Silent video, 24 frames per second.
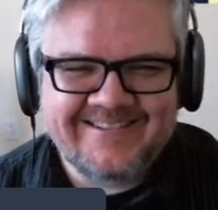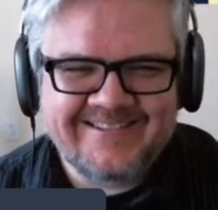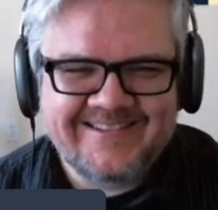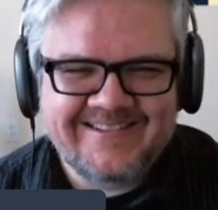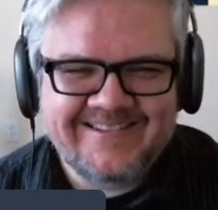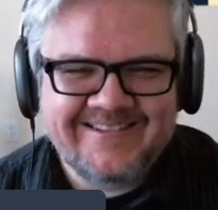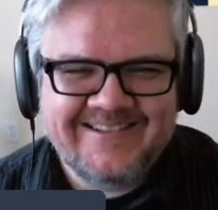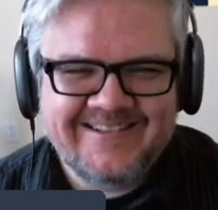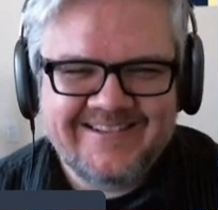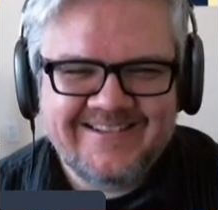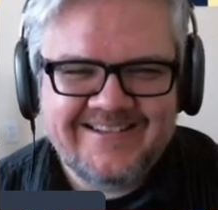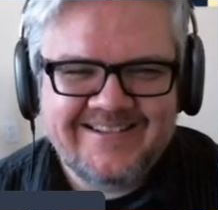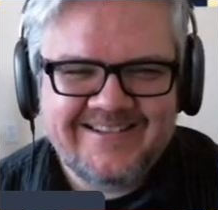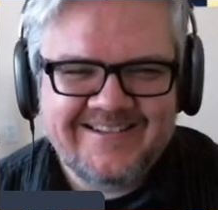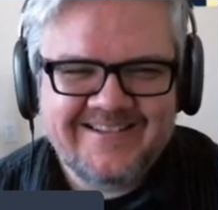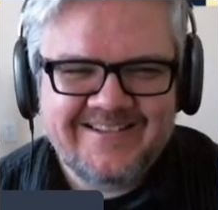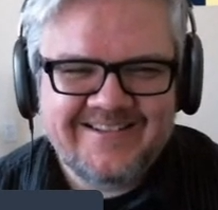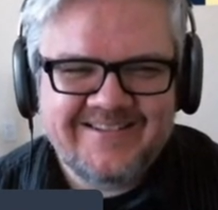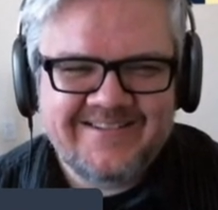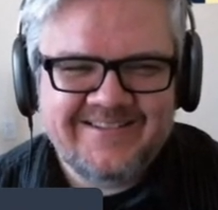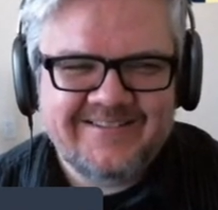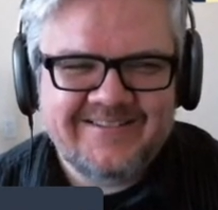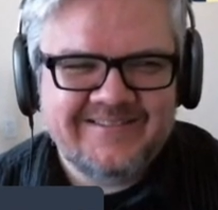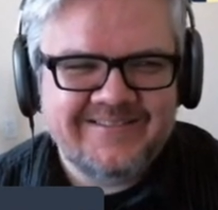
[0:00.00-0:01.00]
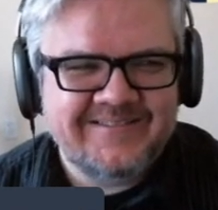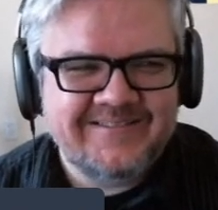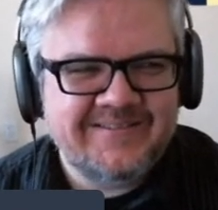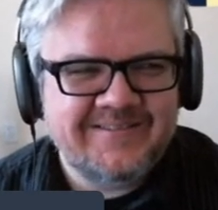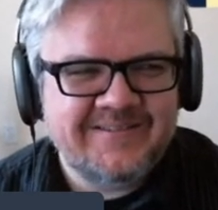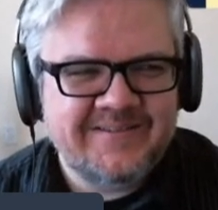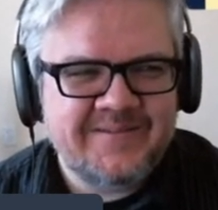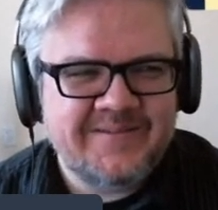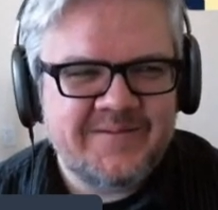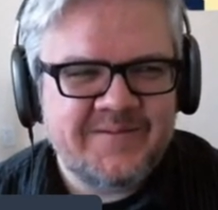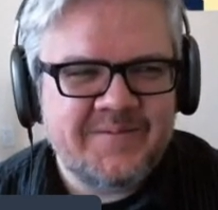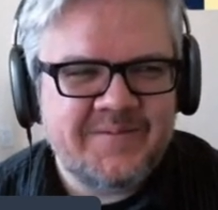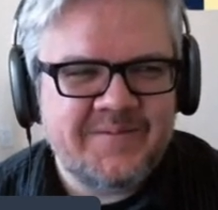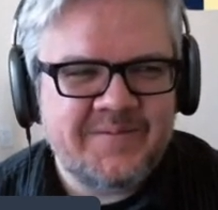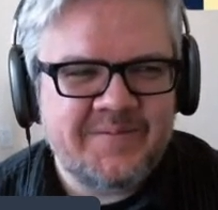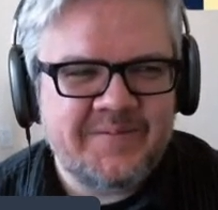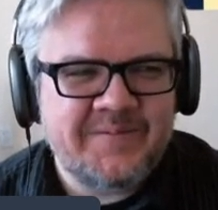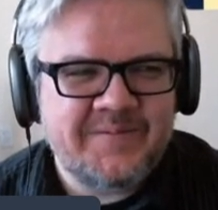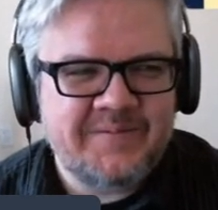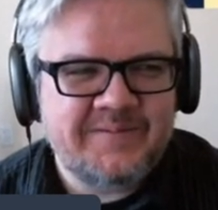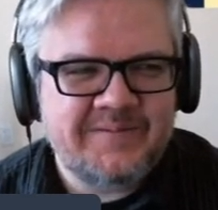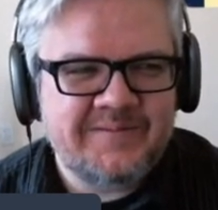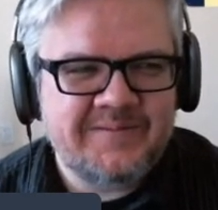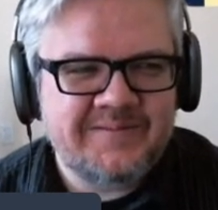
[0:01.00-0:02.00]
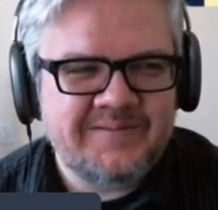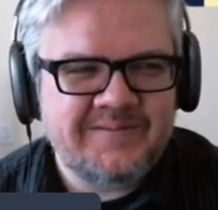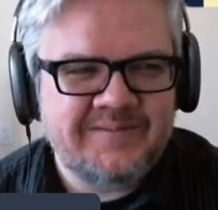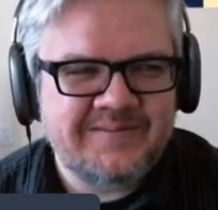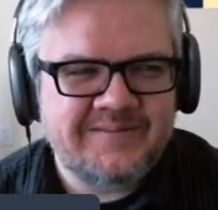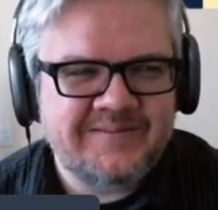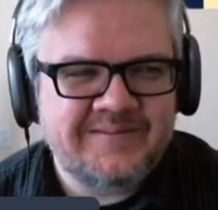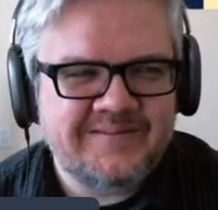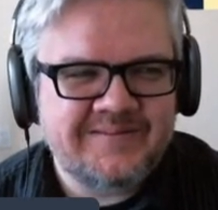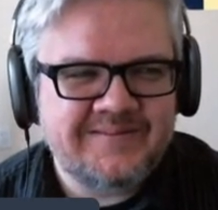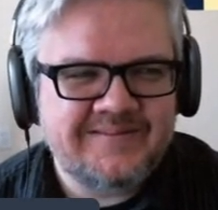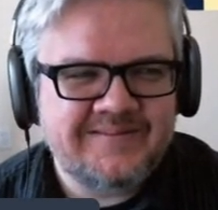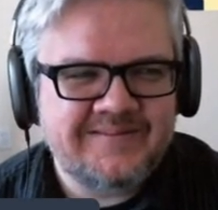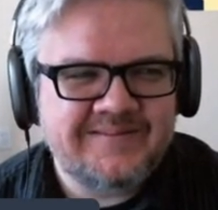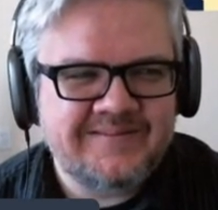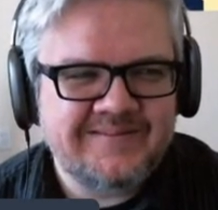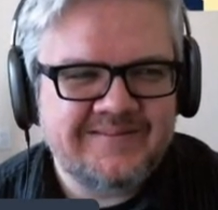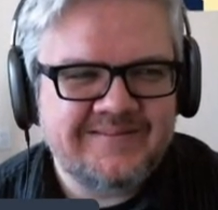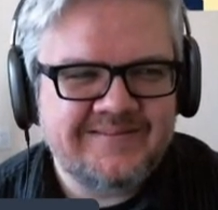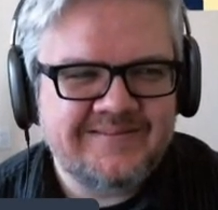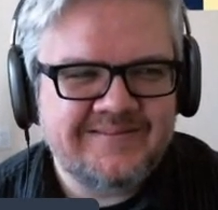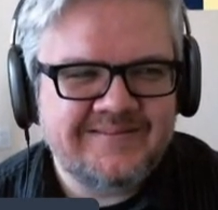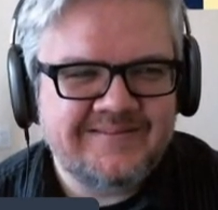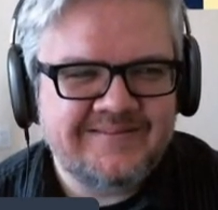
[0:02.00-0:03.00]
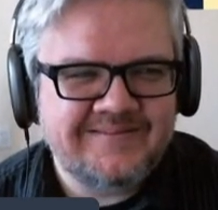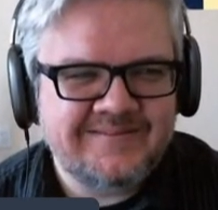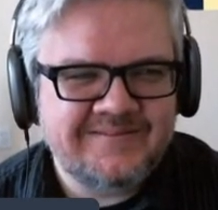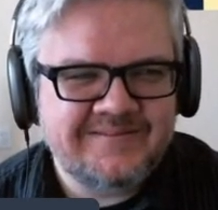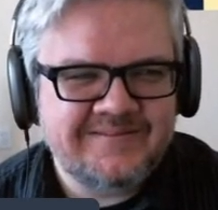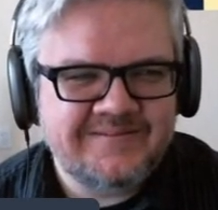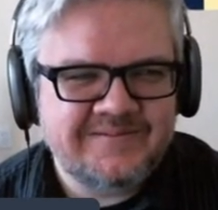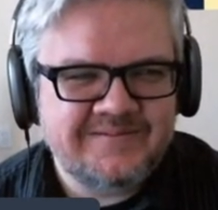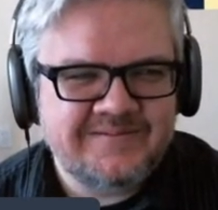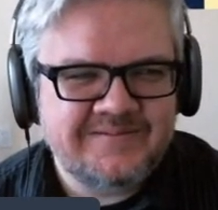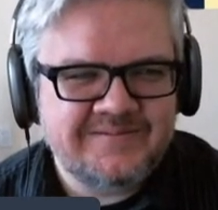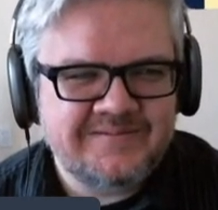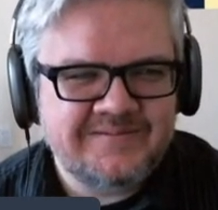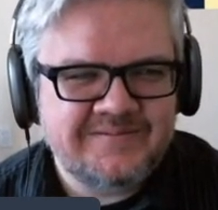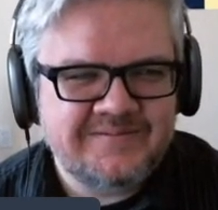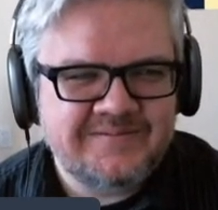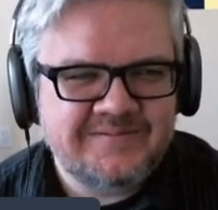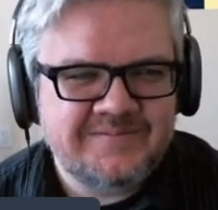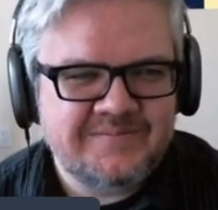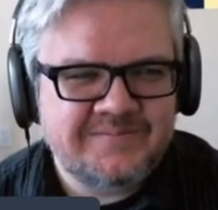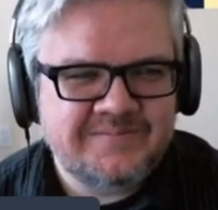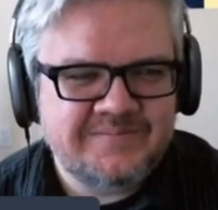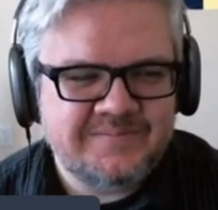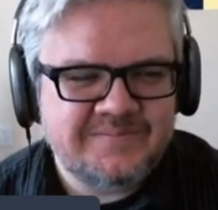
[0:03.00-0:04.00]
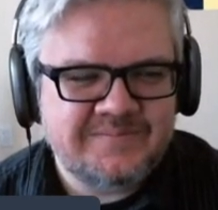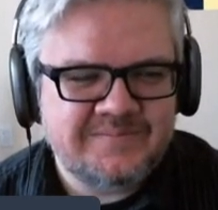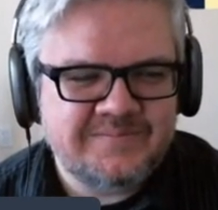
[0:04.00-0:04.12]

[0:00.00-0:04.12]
No words are spoken by the person on screen.